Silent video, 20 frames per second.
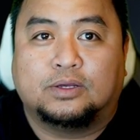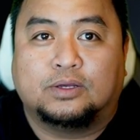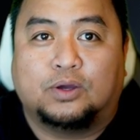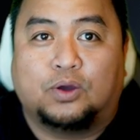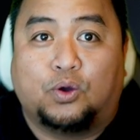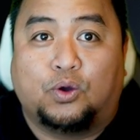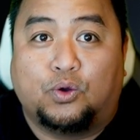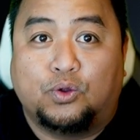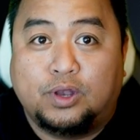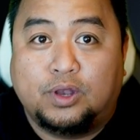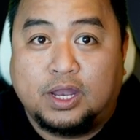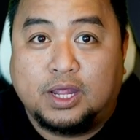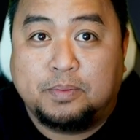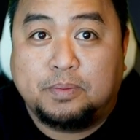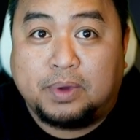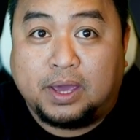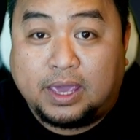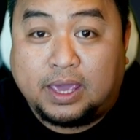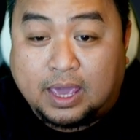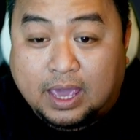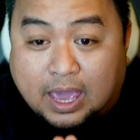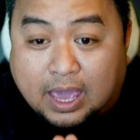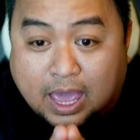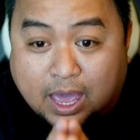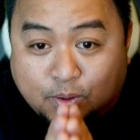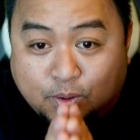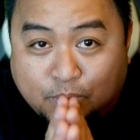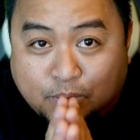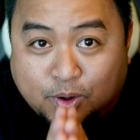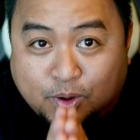only by
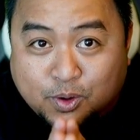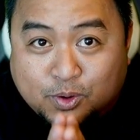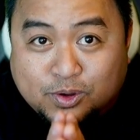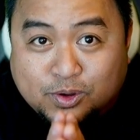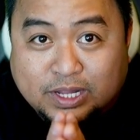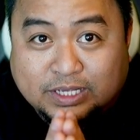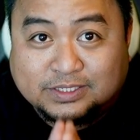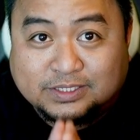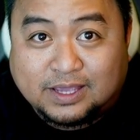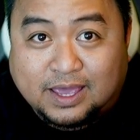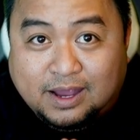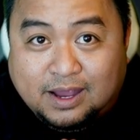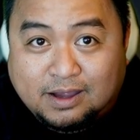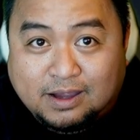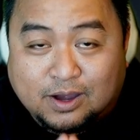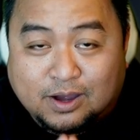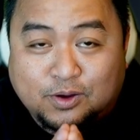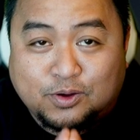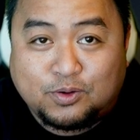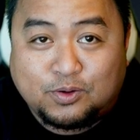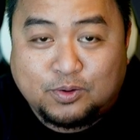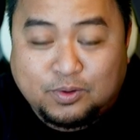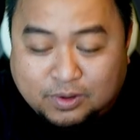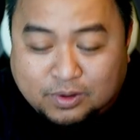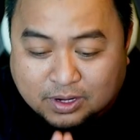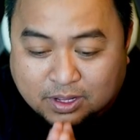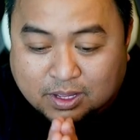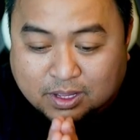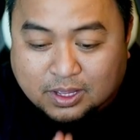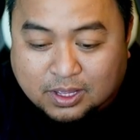our own desire, our
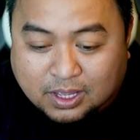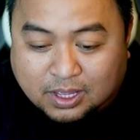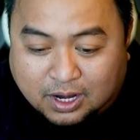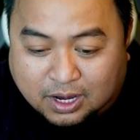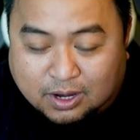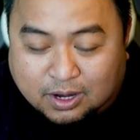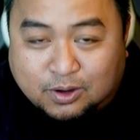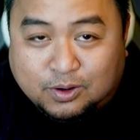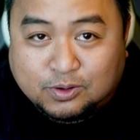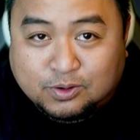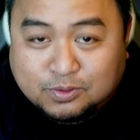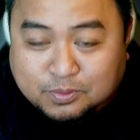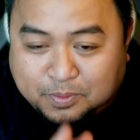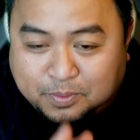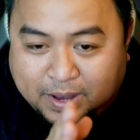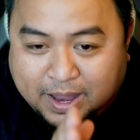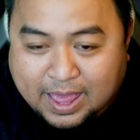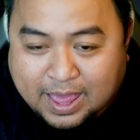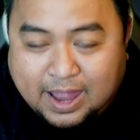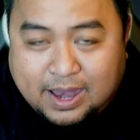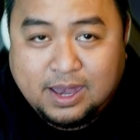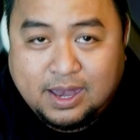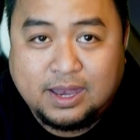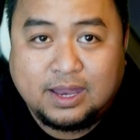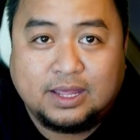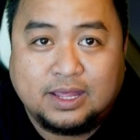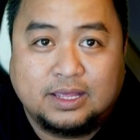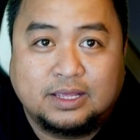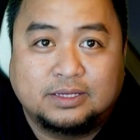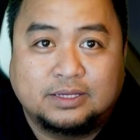own plan,
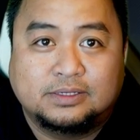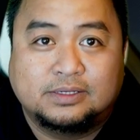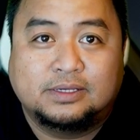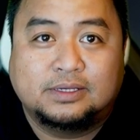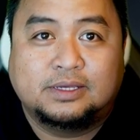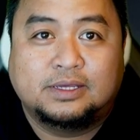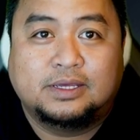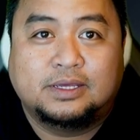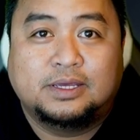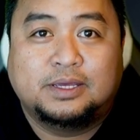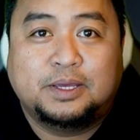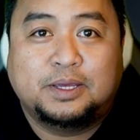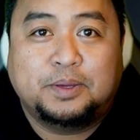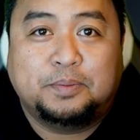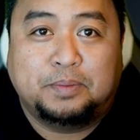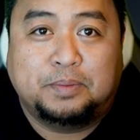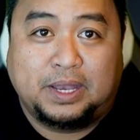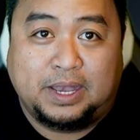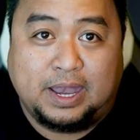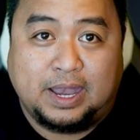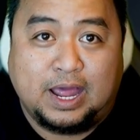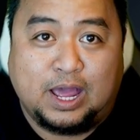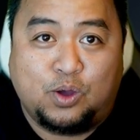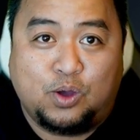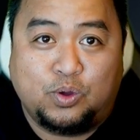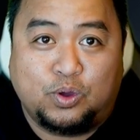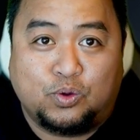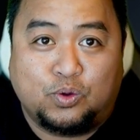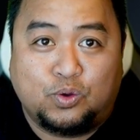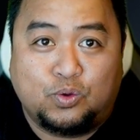But now
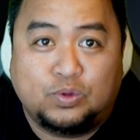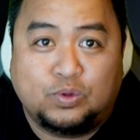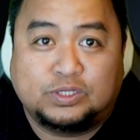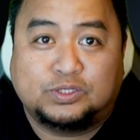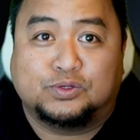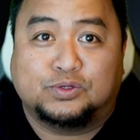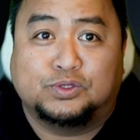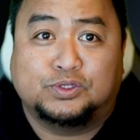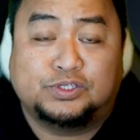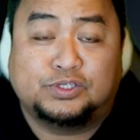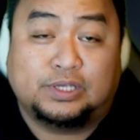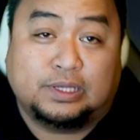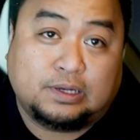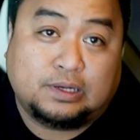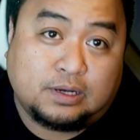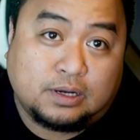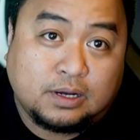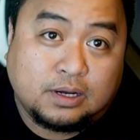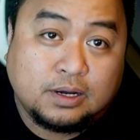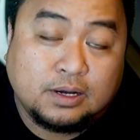we always consider